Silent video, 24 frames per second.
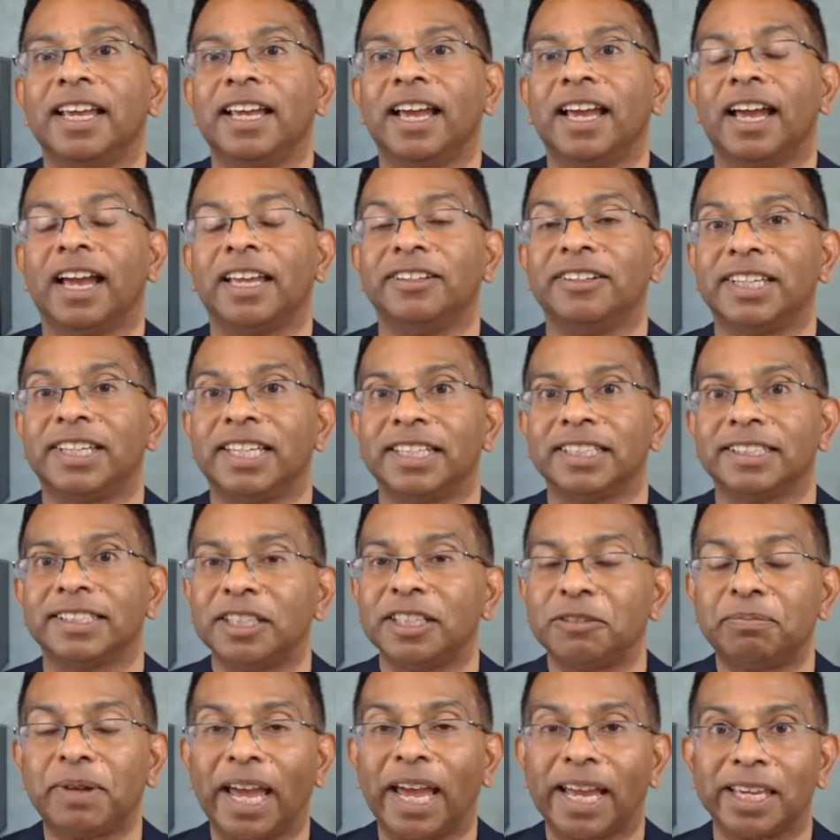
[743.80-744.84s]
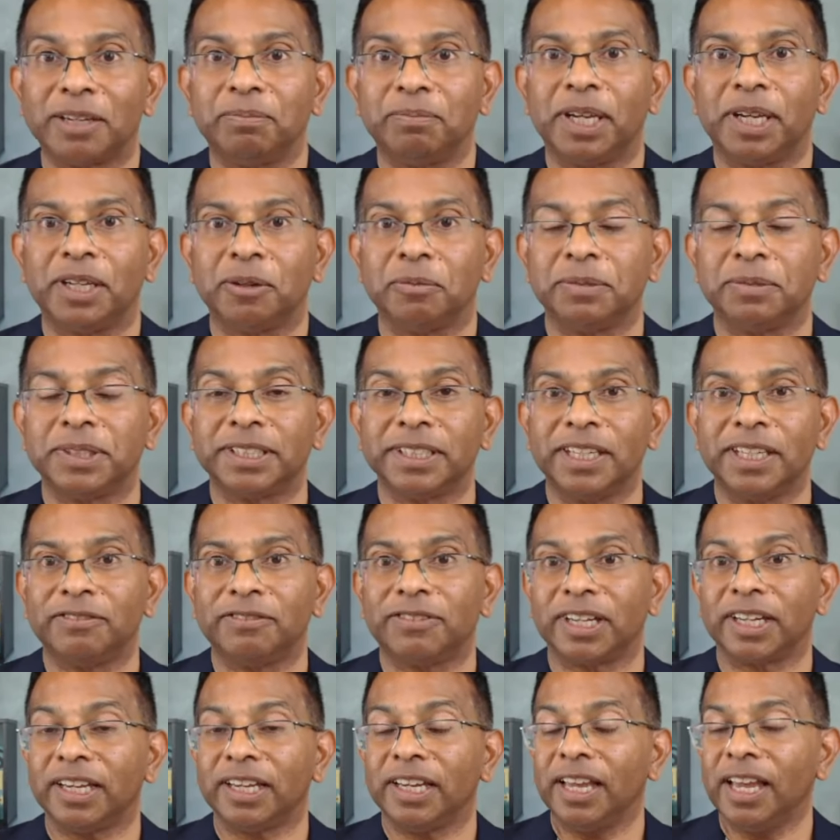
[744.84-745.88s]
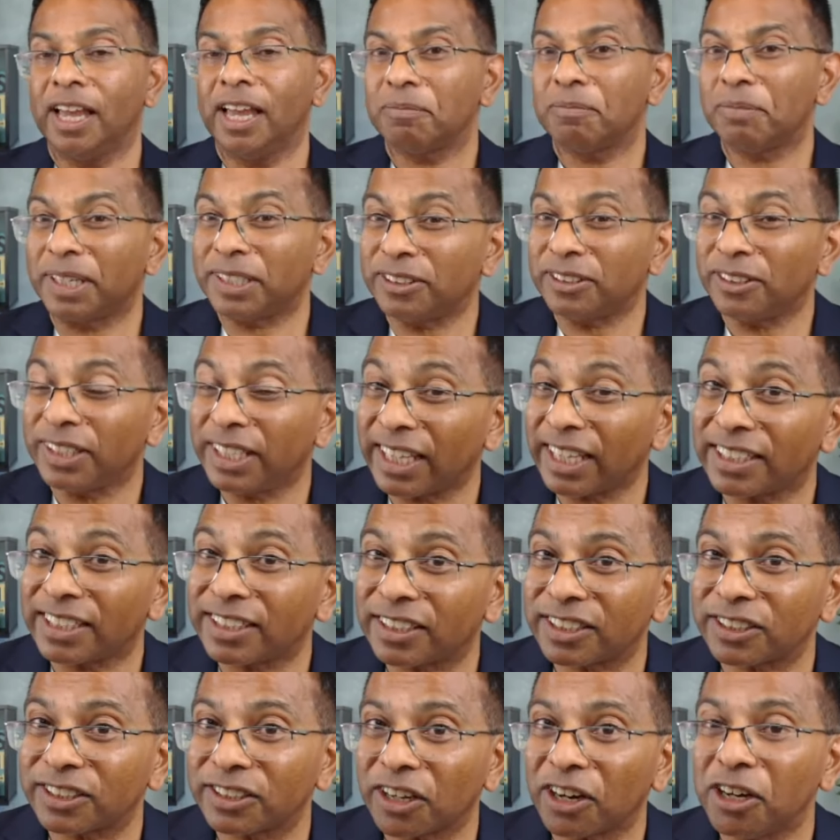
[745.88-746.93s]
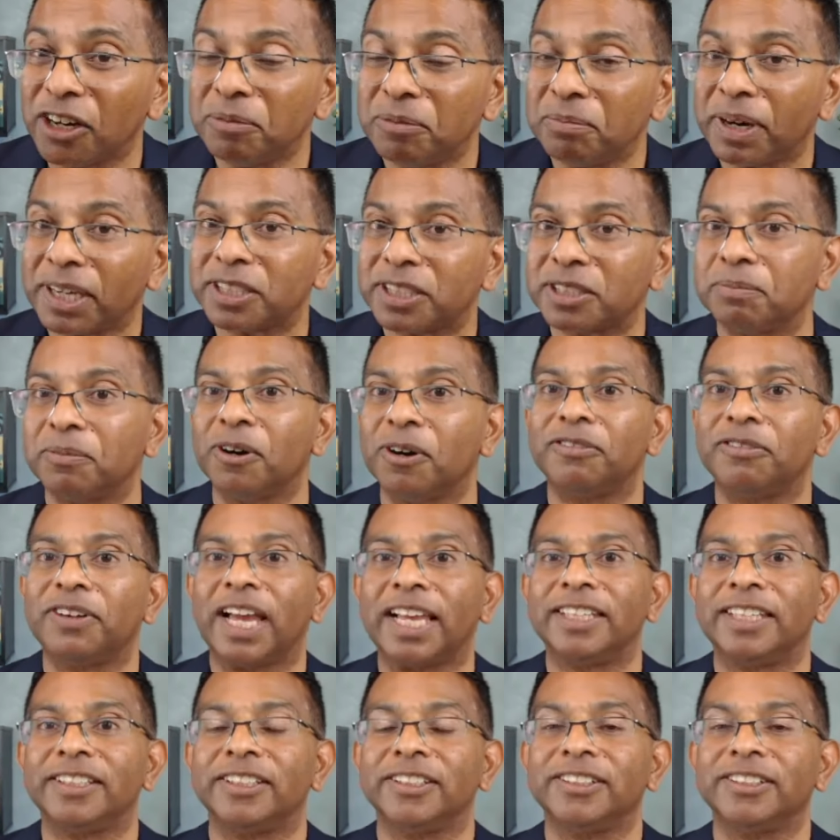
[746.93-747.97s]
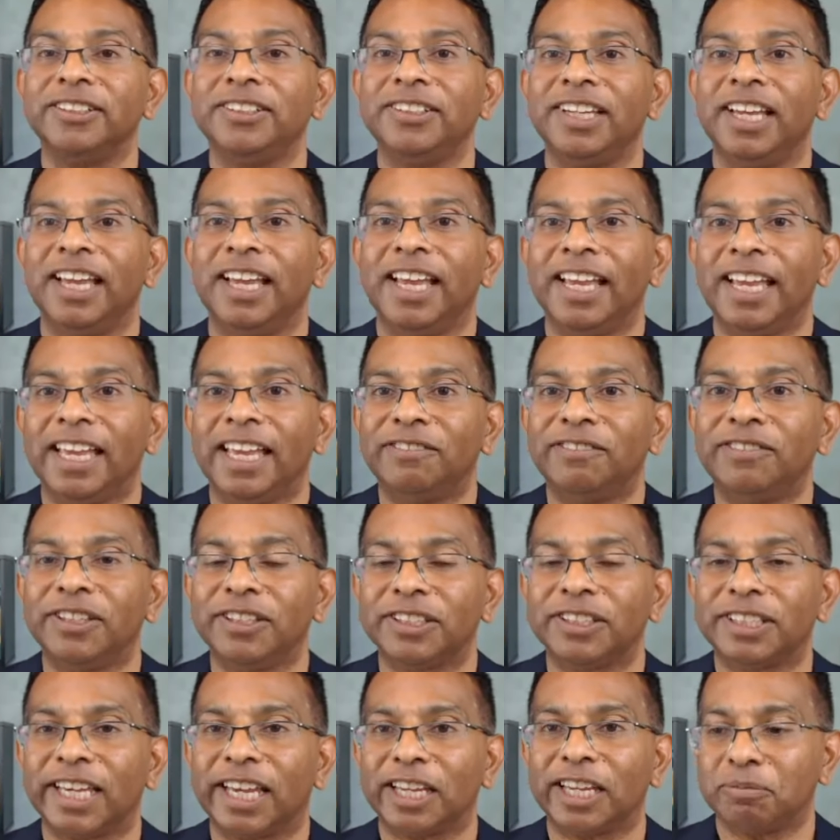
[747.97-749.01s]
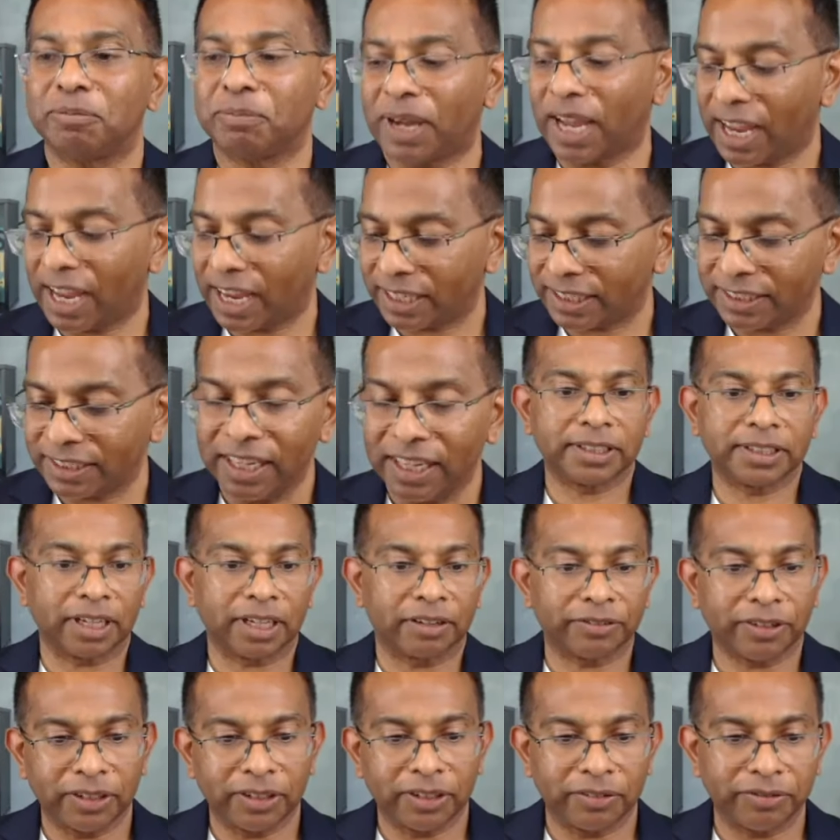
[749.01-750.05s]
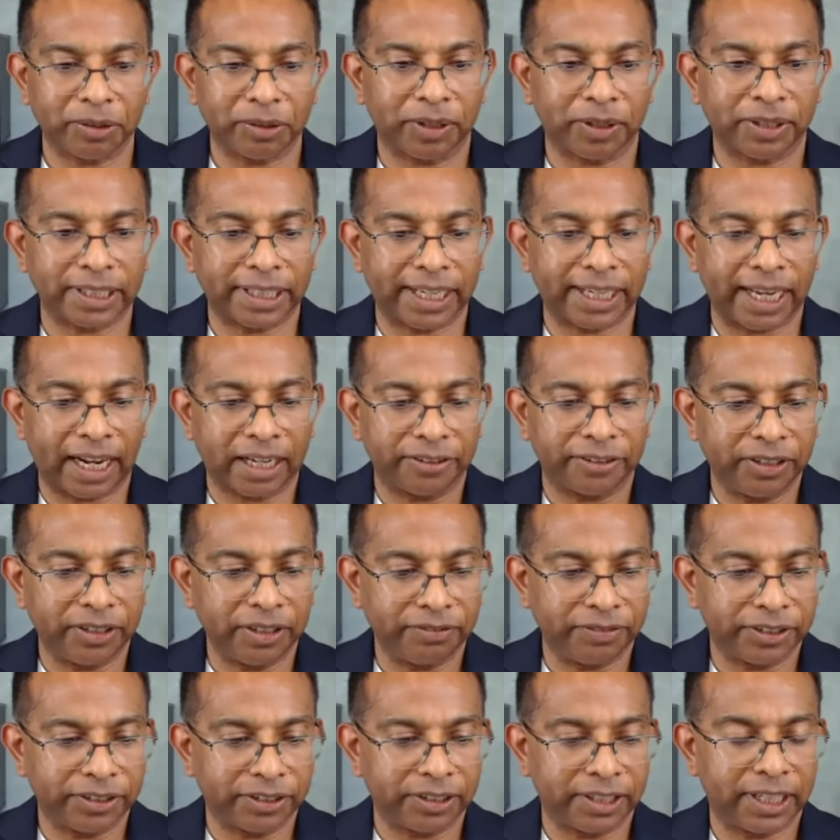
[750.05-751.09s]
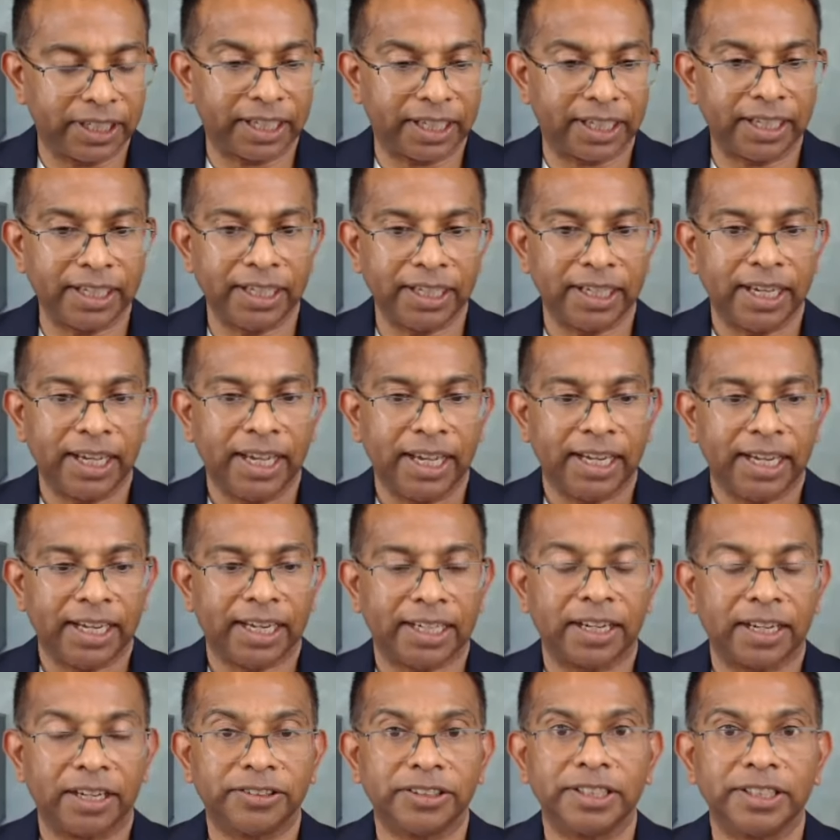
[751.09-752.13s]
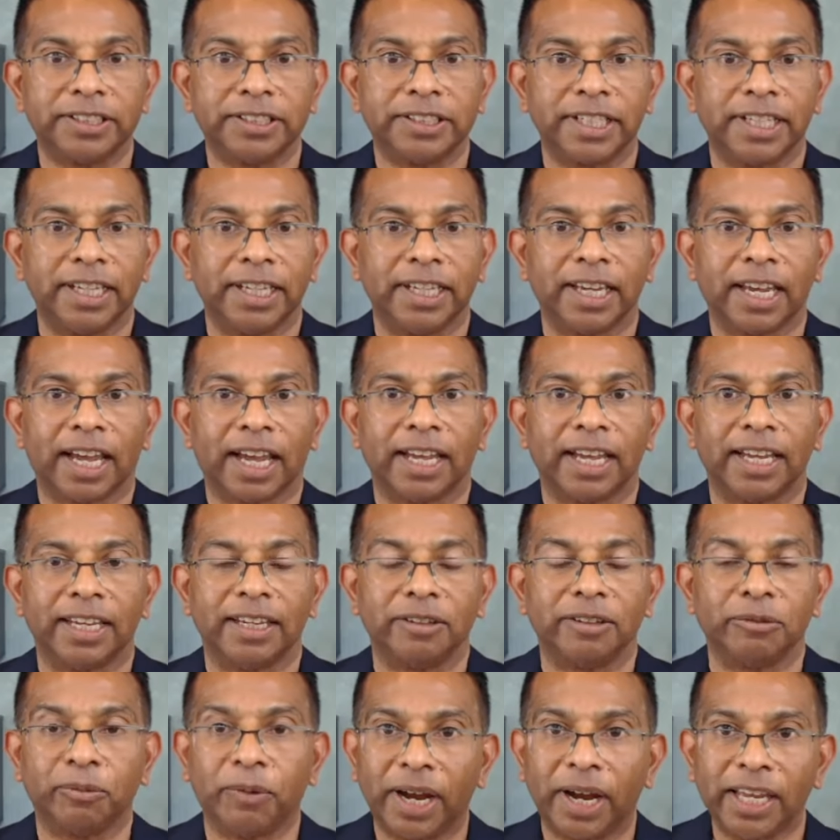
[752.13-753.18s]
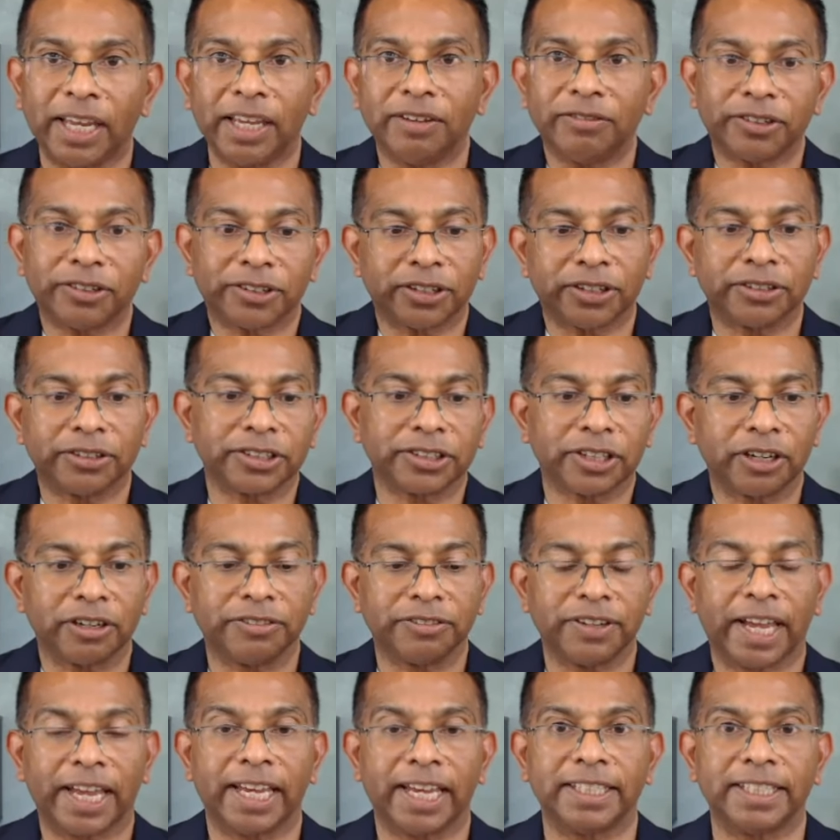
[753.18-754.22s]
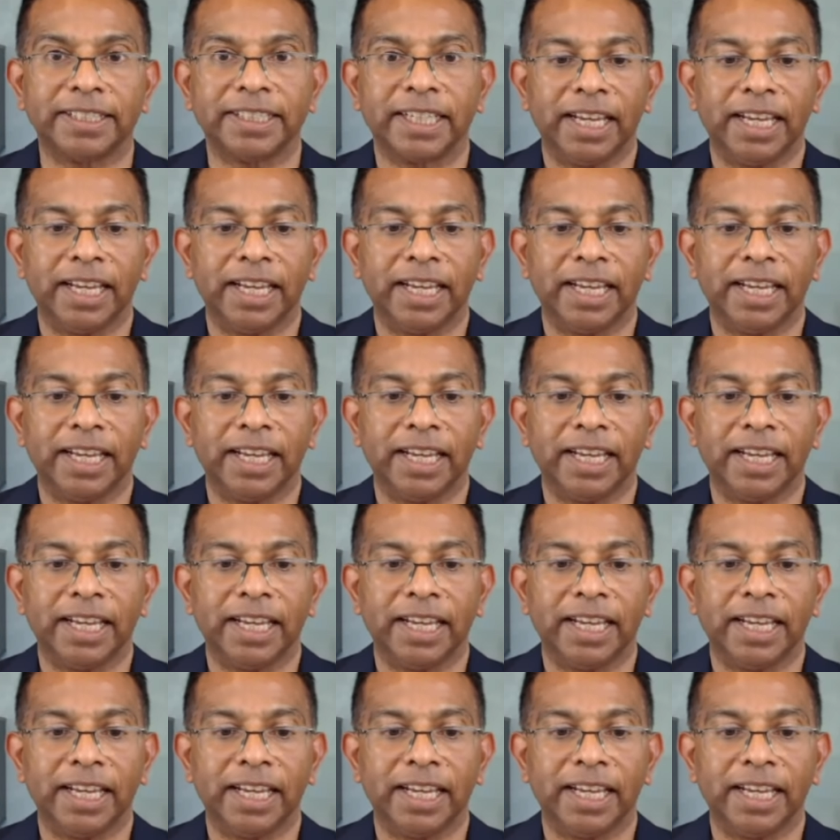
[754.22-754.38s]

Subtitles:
You can sit back and be an observer, but you'll get so much more value if you take part. I've got everyone on gallery view here. Can I just see a wave or a show of hands